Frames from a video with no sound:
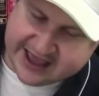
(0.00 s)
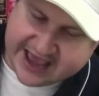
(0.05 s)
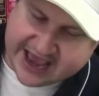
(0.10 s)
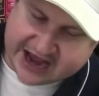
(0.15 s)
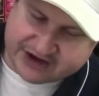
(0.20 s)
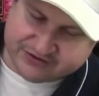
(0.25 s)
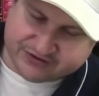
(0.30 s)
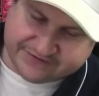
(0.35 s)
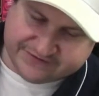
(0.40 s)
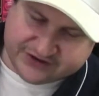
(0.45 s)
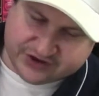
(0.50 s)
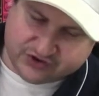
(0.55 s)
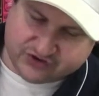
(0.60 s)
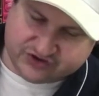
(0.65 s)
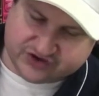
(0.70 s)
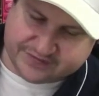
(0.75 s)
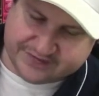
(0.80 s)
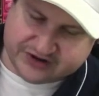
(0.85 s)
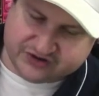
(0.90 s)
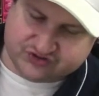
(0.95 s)
and
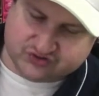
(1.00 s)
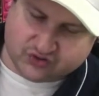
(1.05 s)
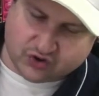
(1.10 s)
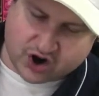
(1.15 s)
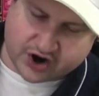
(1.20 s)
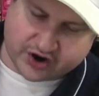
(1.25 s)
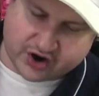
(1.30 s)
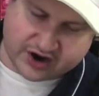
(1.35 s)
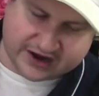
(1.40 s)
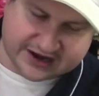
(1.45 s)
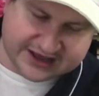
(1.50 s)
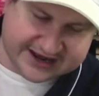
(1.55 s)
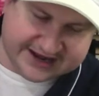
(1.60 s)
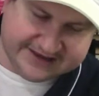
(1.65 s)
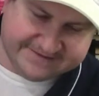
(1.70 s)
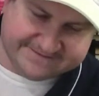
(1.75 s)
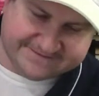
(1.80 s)
refused to be drawn on any